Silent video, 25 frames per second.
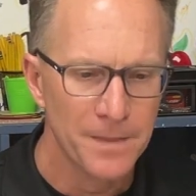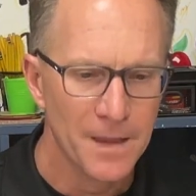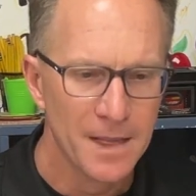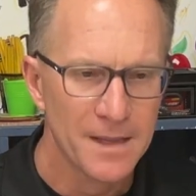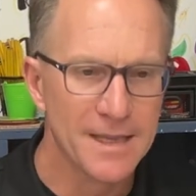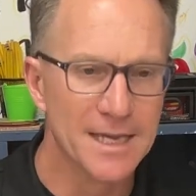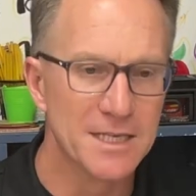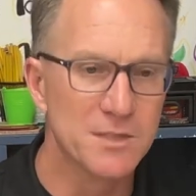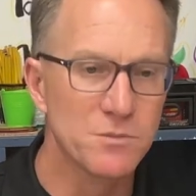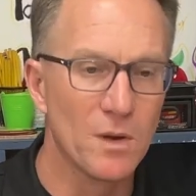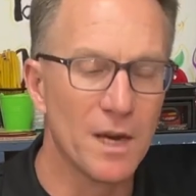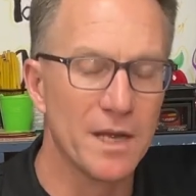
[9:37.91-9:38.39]

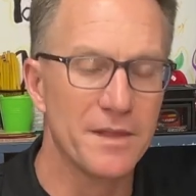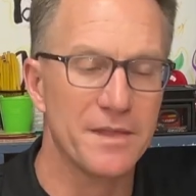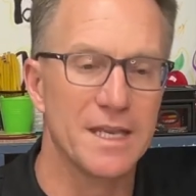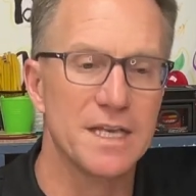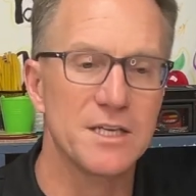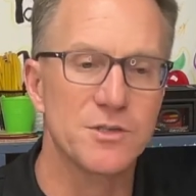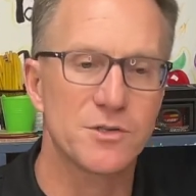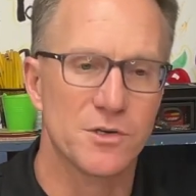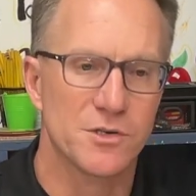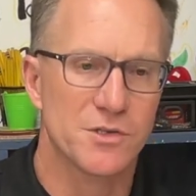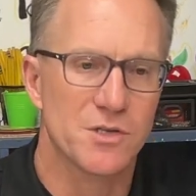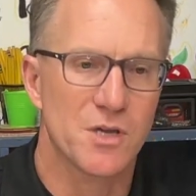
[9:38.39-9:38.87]
That's why
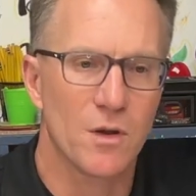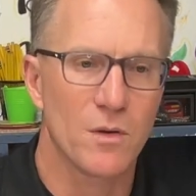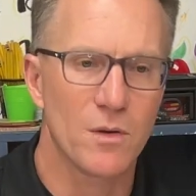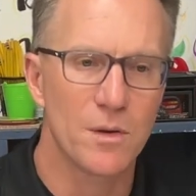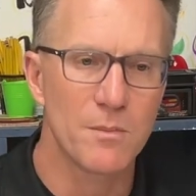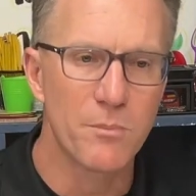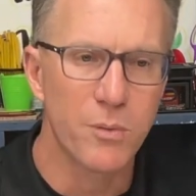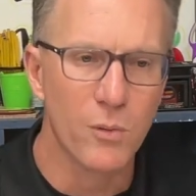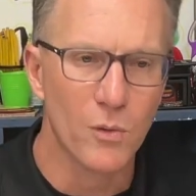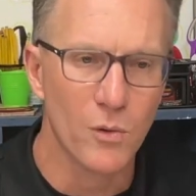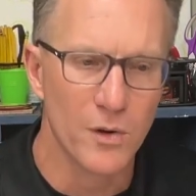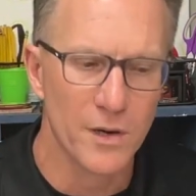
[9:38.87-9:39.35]
these are so
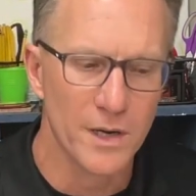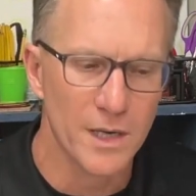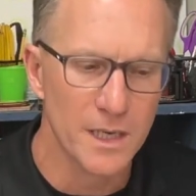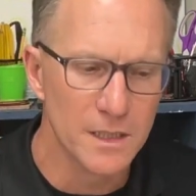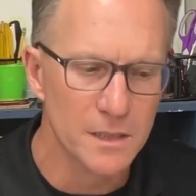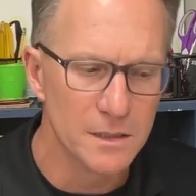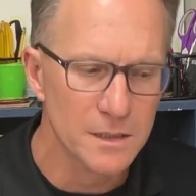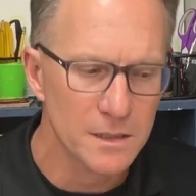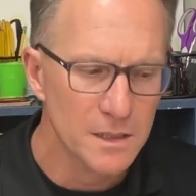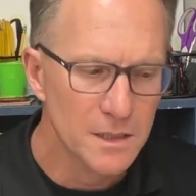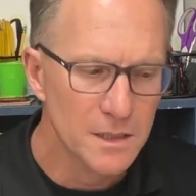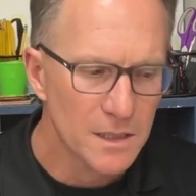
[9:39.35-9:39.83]
important,
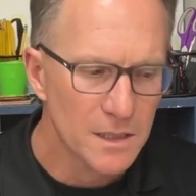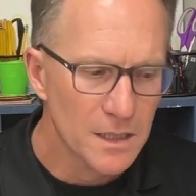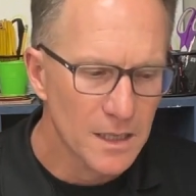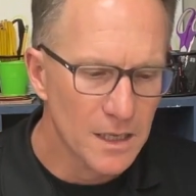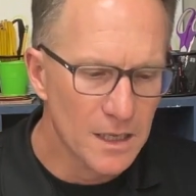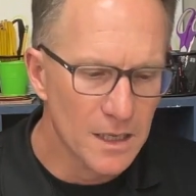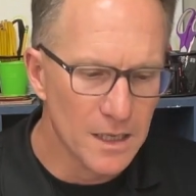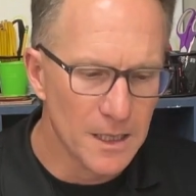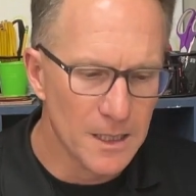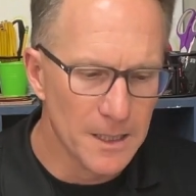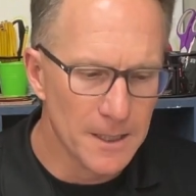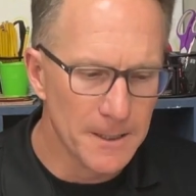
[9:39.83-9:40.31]

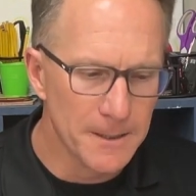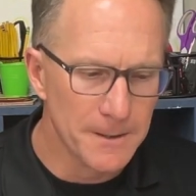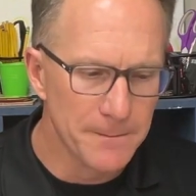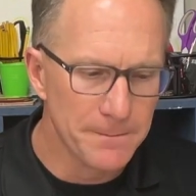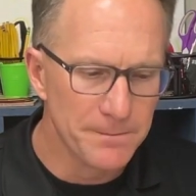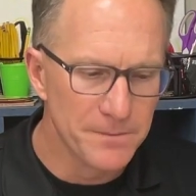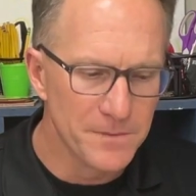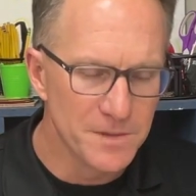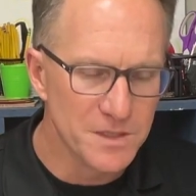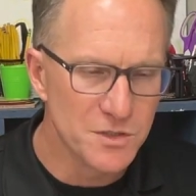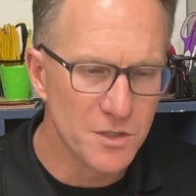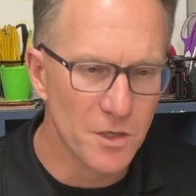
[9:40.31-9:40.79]

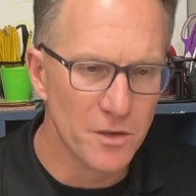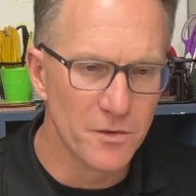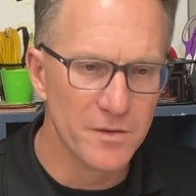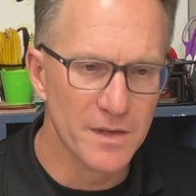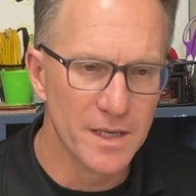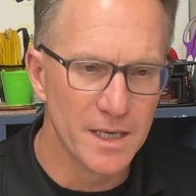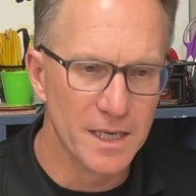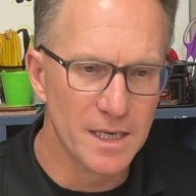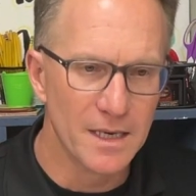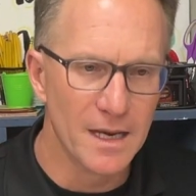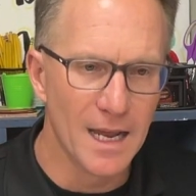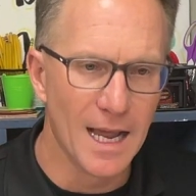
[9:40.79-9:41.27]
so
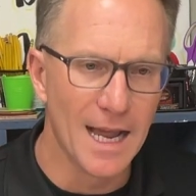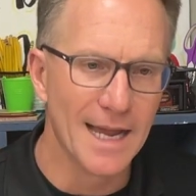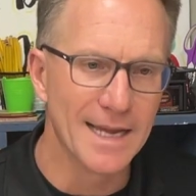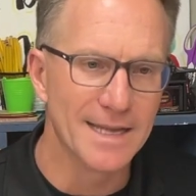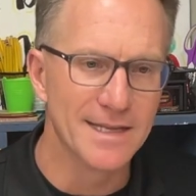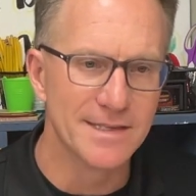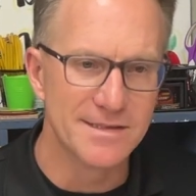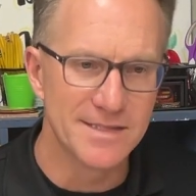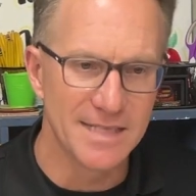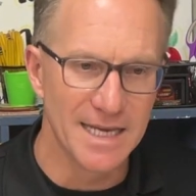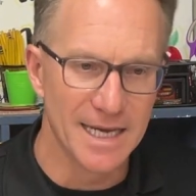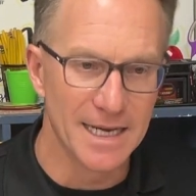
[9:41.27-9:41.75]
that I
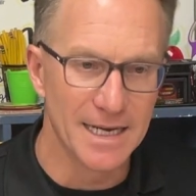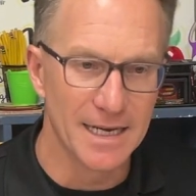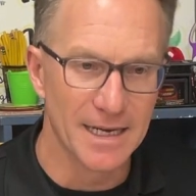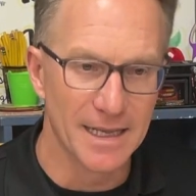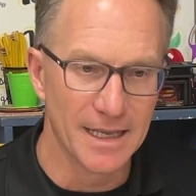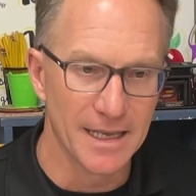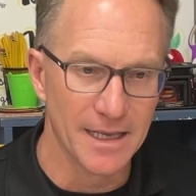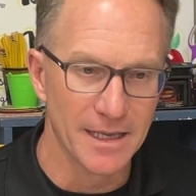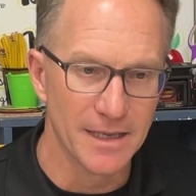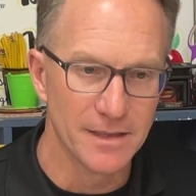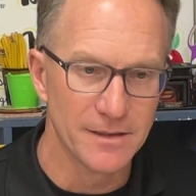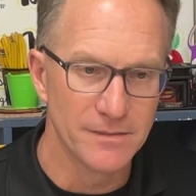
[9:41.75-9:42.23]
can say it
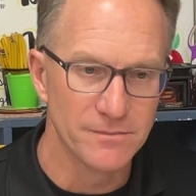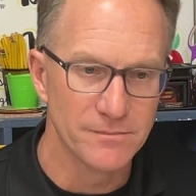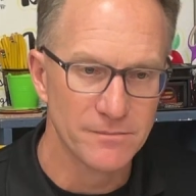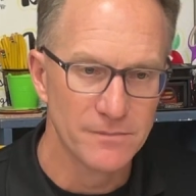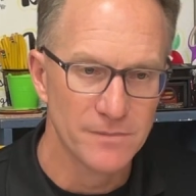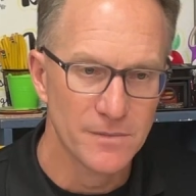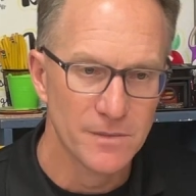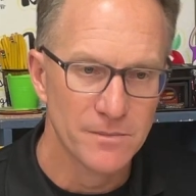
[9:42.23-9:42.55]
again.